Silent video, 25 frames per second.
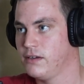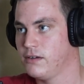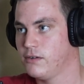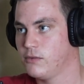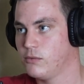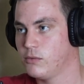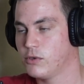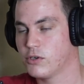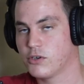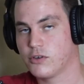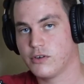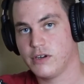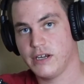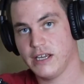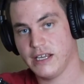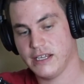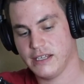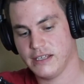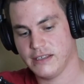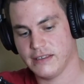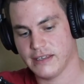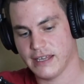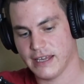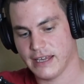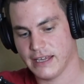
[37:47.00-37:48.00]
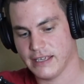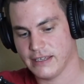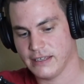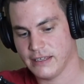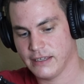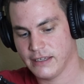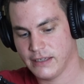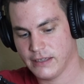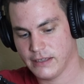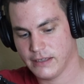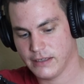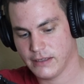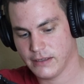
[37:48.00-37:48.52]
we're creating that
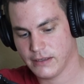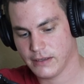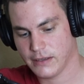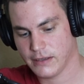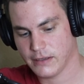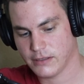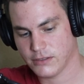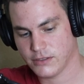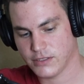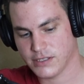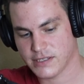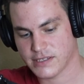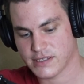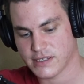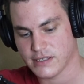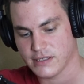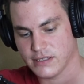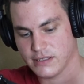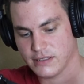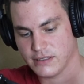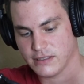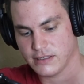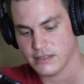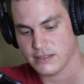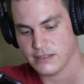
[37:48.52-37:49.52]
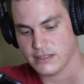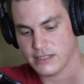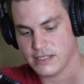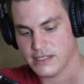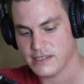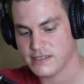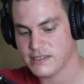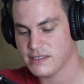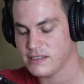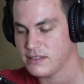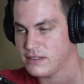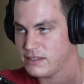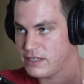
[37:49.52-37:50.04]
just
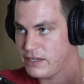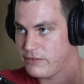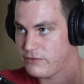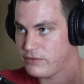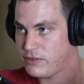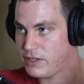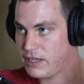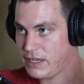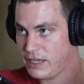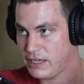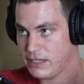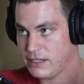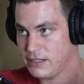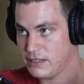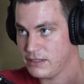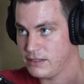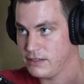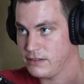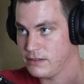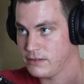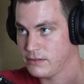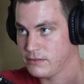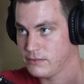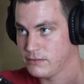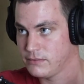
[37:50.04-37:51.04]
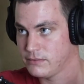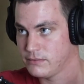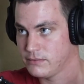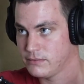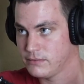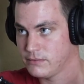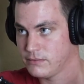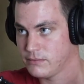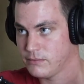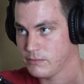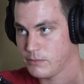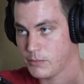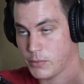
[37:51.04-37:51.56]
decent, level-headed
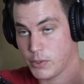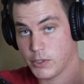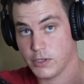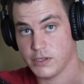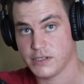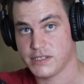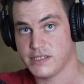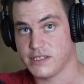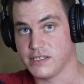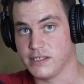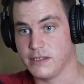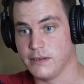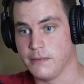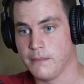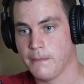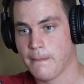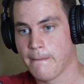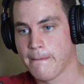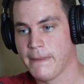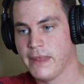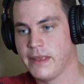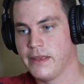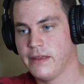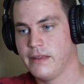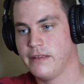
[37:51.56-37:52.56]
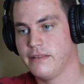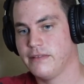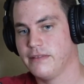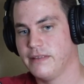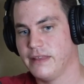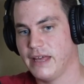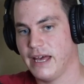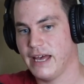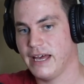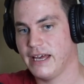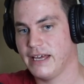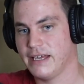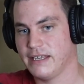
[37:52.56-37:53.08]
person
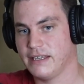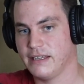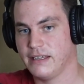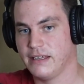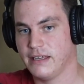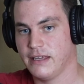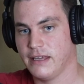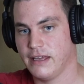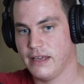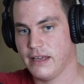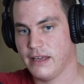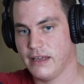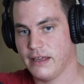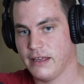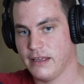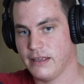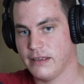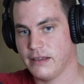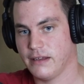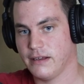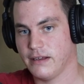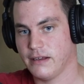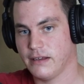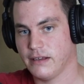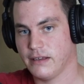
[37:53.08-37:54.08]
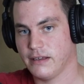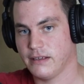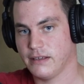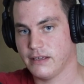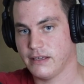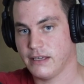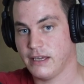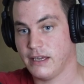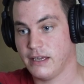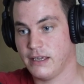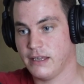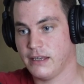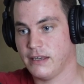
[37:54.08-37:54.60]
that
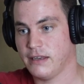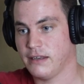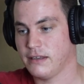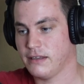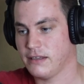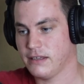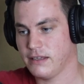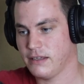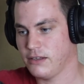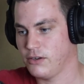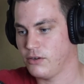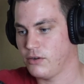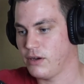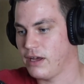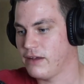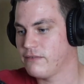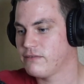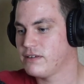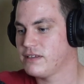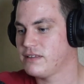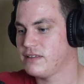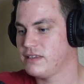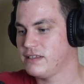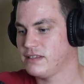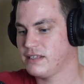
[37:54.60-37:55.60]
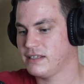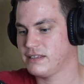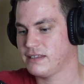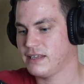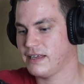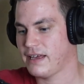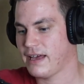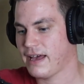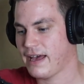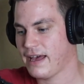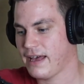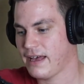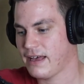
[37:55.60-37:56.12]
can, everything that they
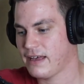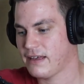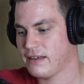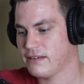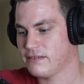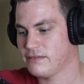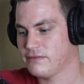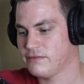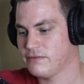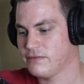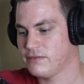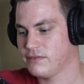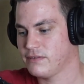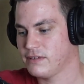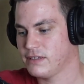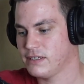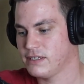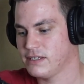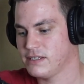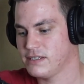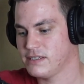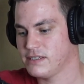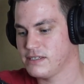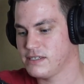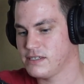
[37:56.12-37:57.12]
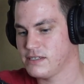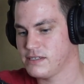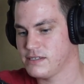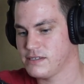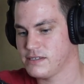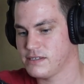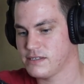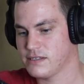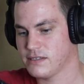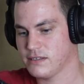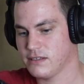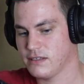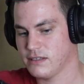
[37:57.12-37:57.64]
have
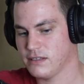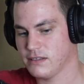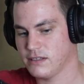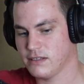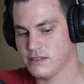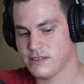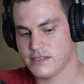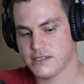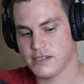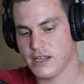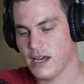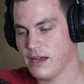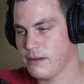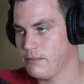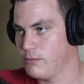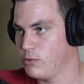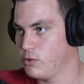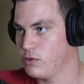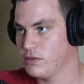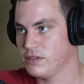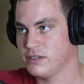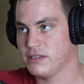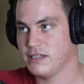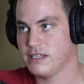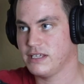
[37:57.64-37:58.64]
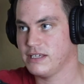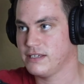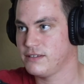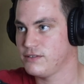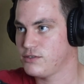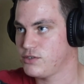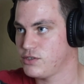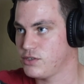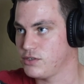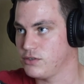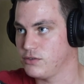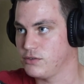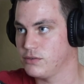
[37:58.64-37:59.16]
it's not more than they can
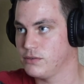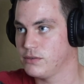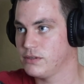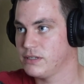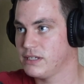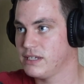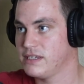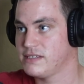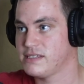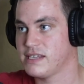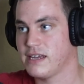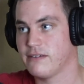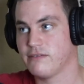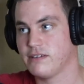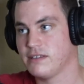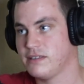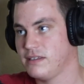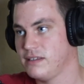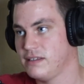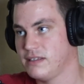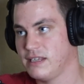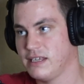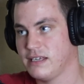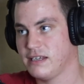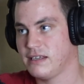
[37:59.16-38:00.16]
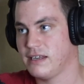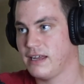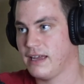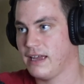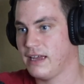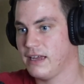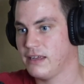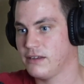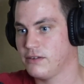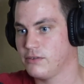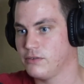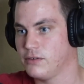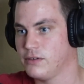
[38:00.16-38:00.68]
chew. It's everything they can
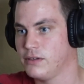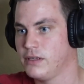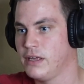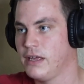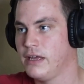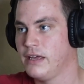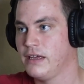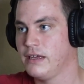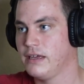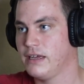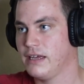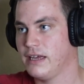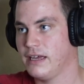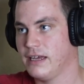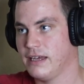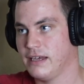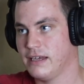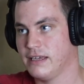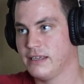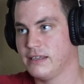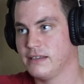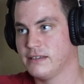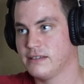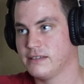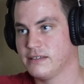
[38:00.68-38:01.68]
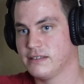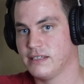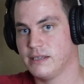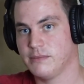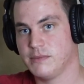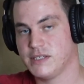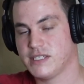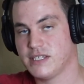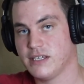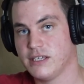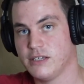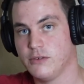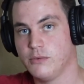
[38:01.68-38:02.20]
handle. And let me
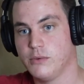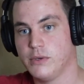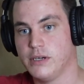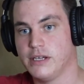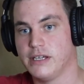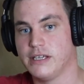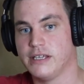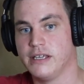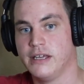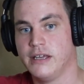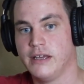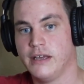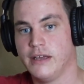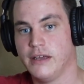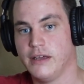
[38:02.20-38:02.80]
tell you what,